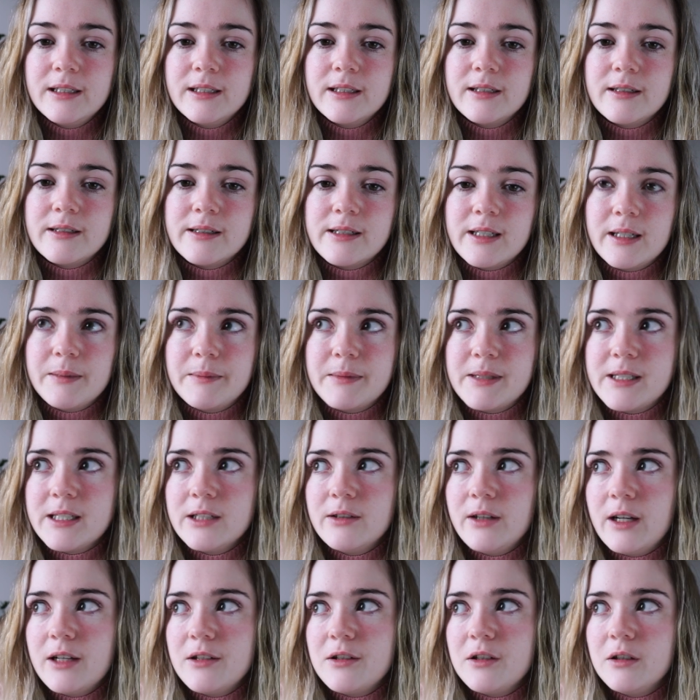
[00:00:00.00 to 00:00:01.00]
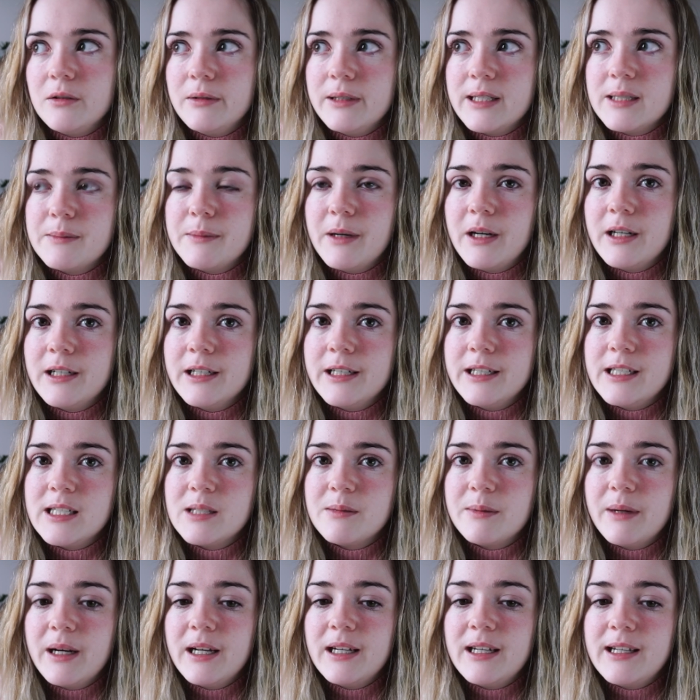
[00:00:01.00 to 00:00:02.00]
because I'm still like 2 weeks
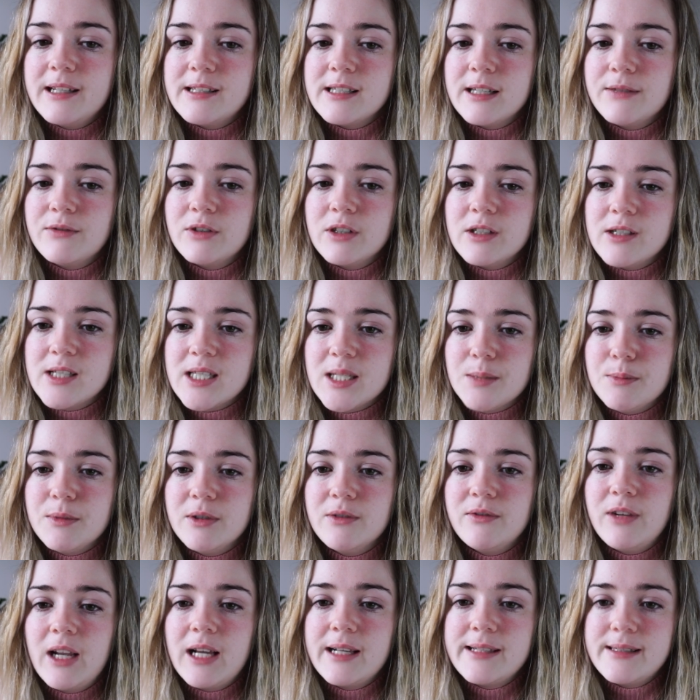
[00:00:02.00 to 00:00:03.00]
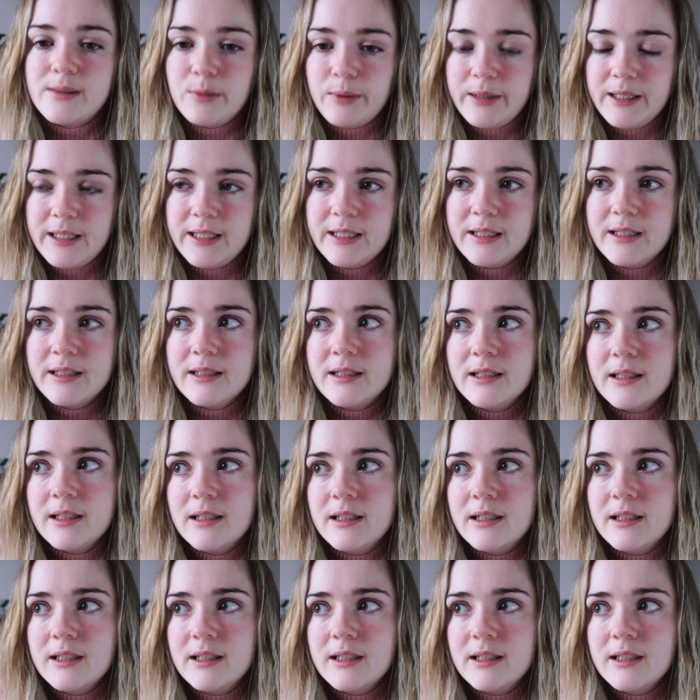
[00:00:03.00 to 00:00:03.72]
behind, but at least I've done some of last week.